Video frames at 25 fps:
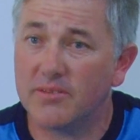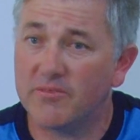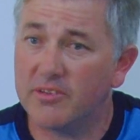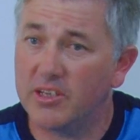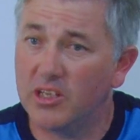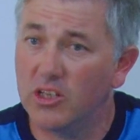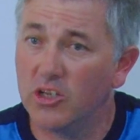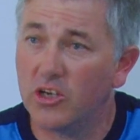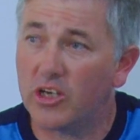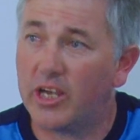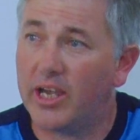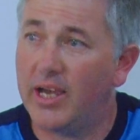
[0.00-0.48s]
If you
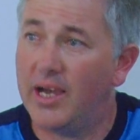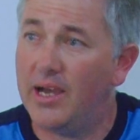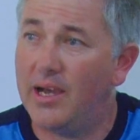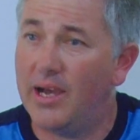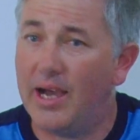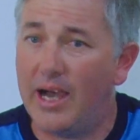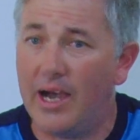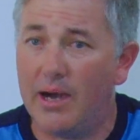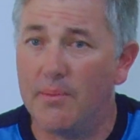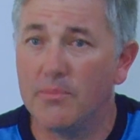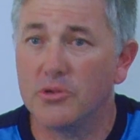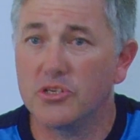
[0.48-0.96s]
look at
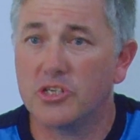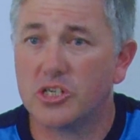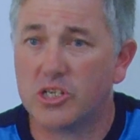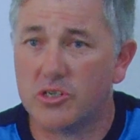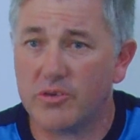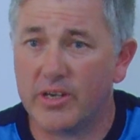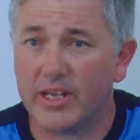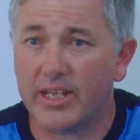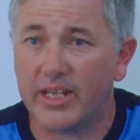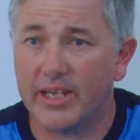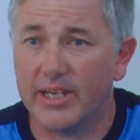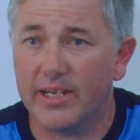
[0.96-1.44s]
how much
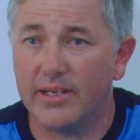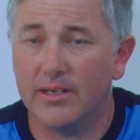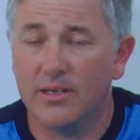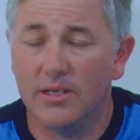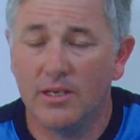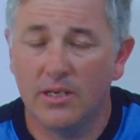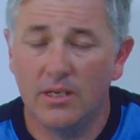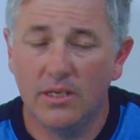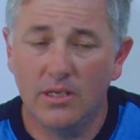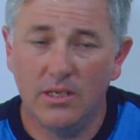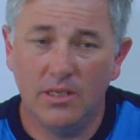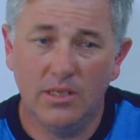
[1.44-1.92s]
cricket
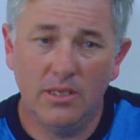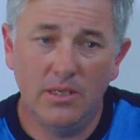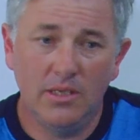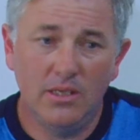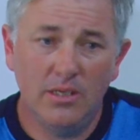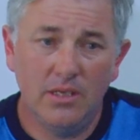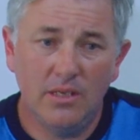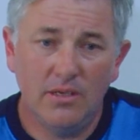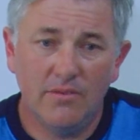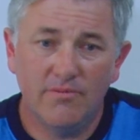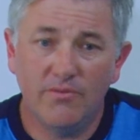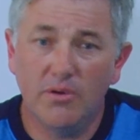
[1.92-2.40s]

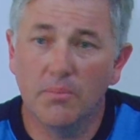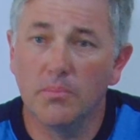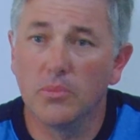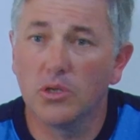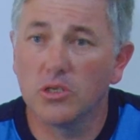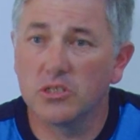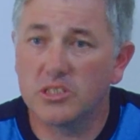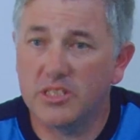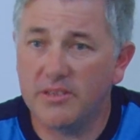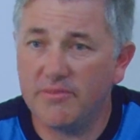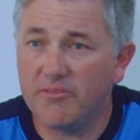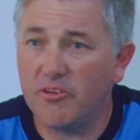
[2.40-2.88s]
the
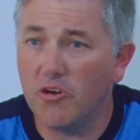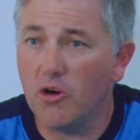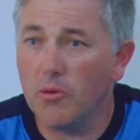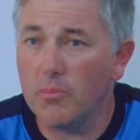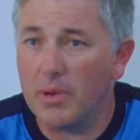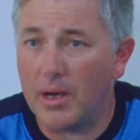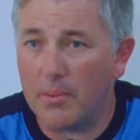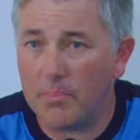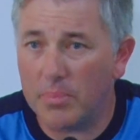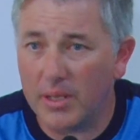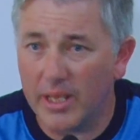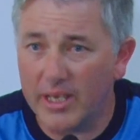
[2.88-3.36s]

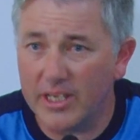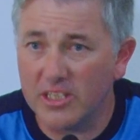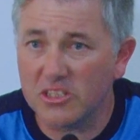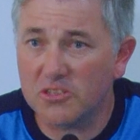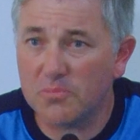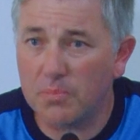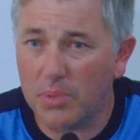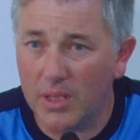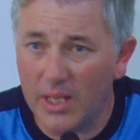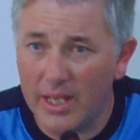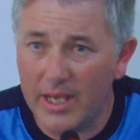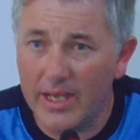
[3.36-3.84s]
multi-format players
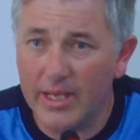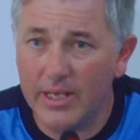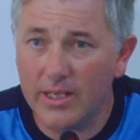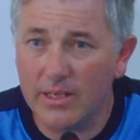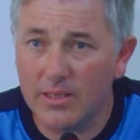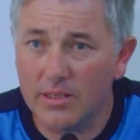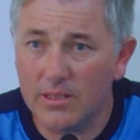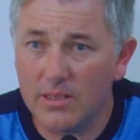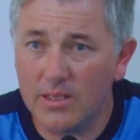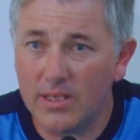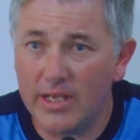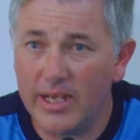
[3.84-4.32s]
play,
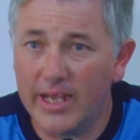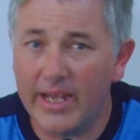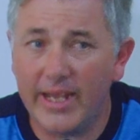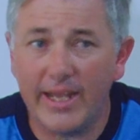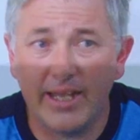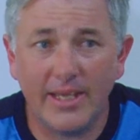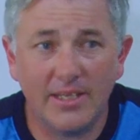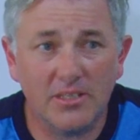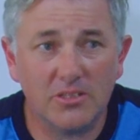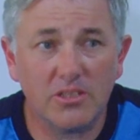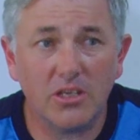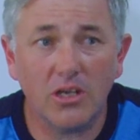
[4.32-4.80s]
it
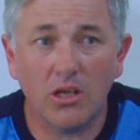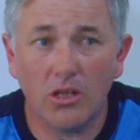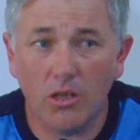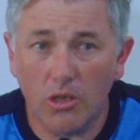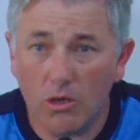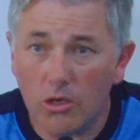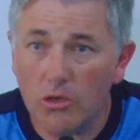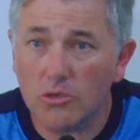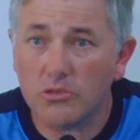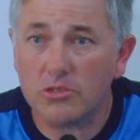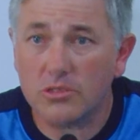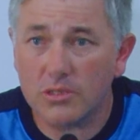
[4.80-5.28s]
is a
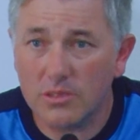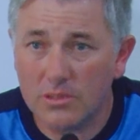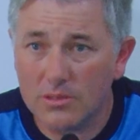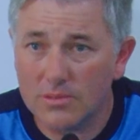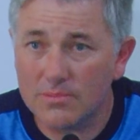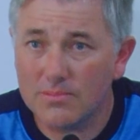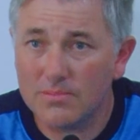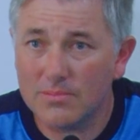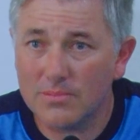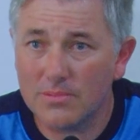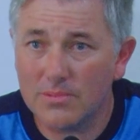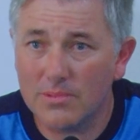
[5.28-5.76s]
lot.
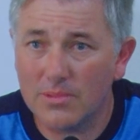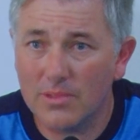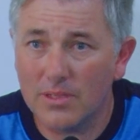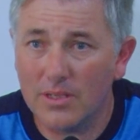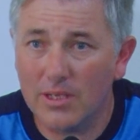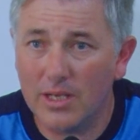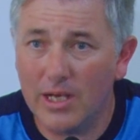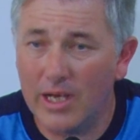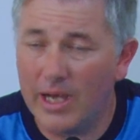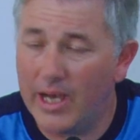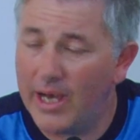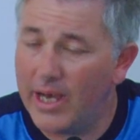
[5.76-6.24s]

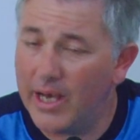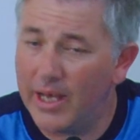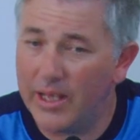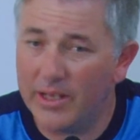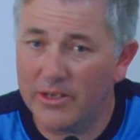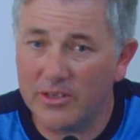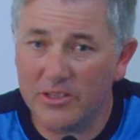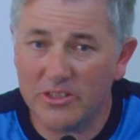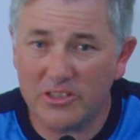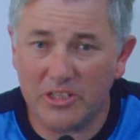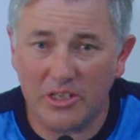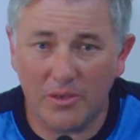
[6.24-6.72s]

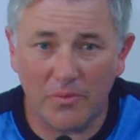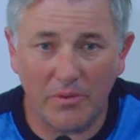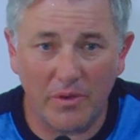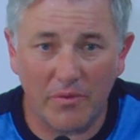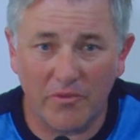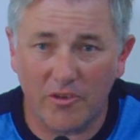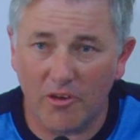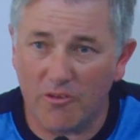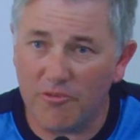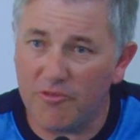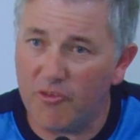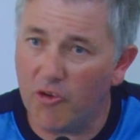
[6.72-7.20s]
And
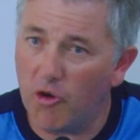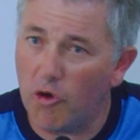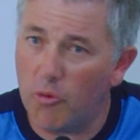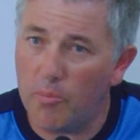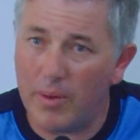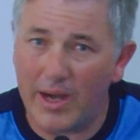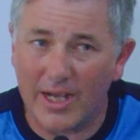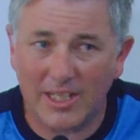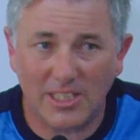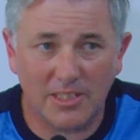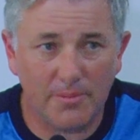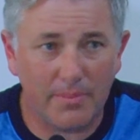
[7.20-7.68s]
we've got 4
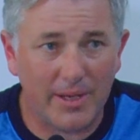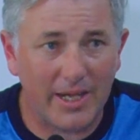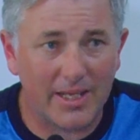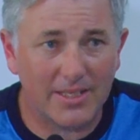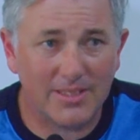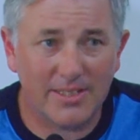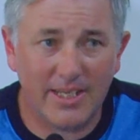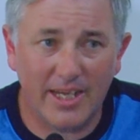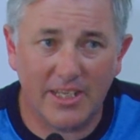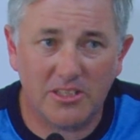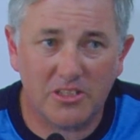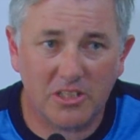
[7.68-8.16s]
back-to-back
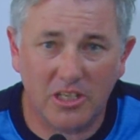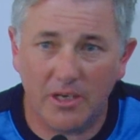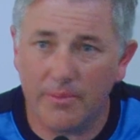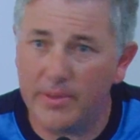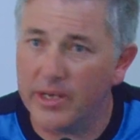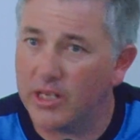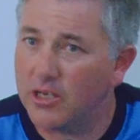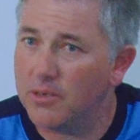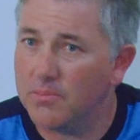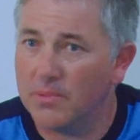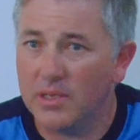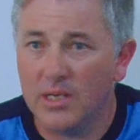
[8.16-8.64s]
tests
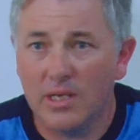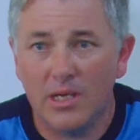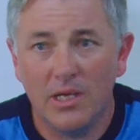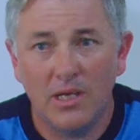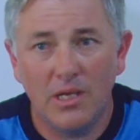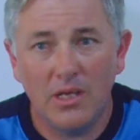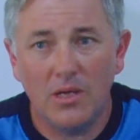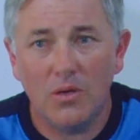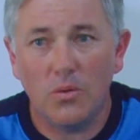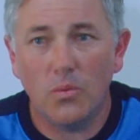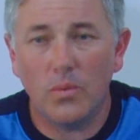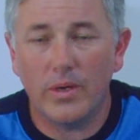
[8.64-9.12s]
coming up.
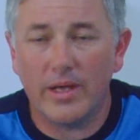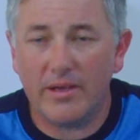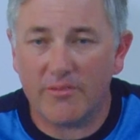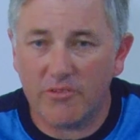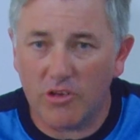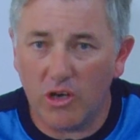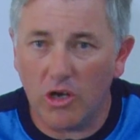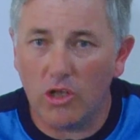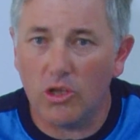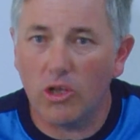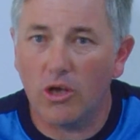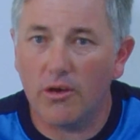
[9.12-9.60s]
We have
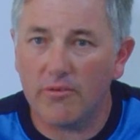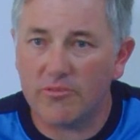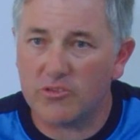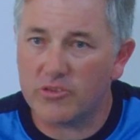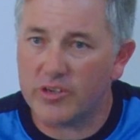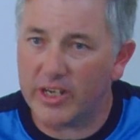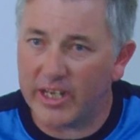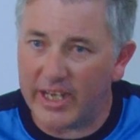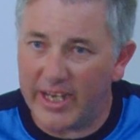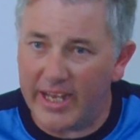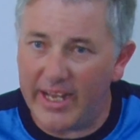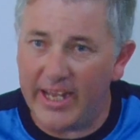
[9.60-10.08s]
got a lot of
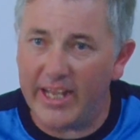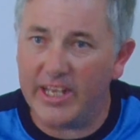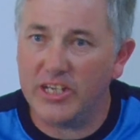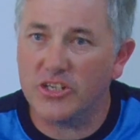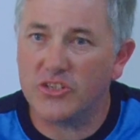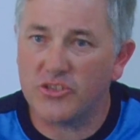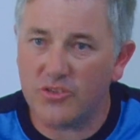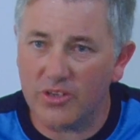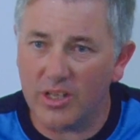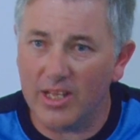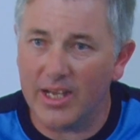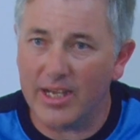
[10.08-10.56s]
cricket in
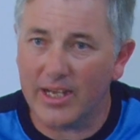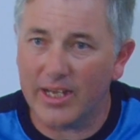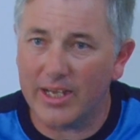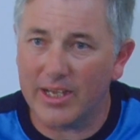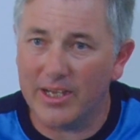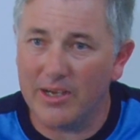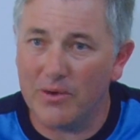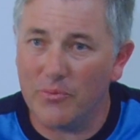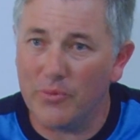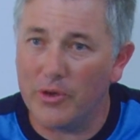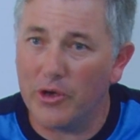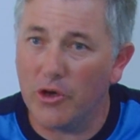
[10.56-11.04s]
Sri
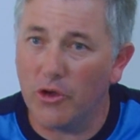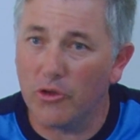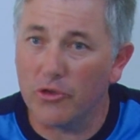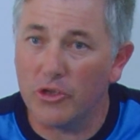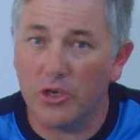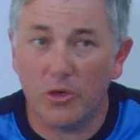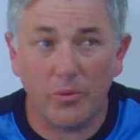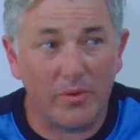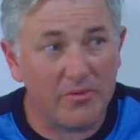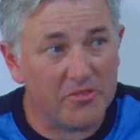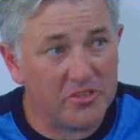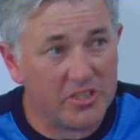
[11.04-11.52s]
Lanka, and we all
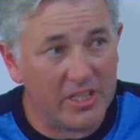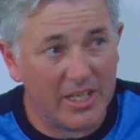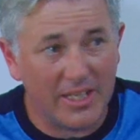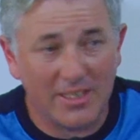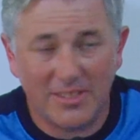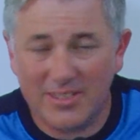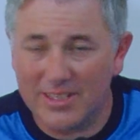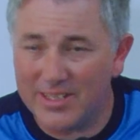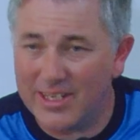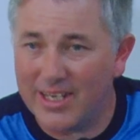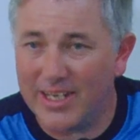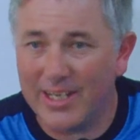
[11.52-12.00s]
know, we've seen
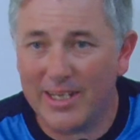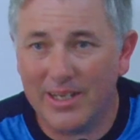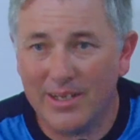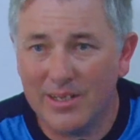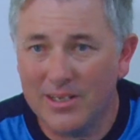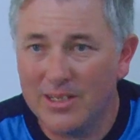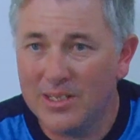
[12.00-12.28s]
today,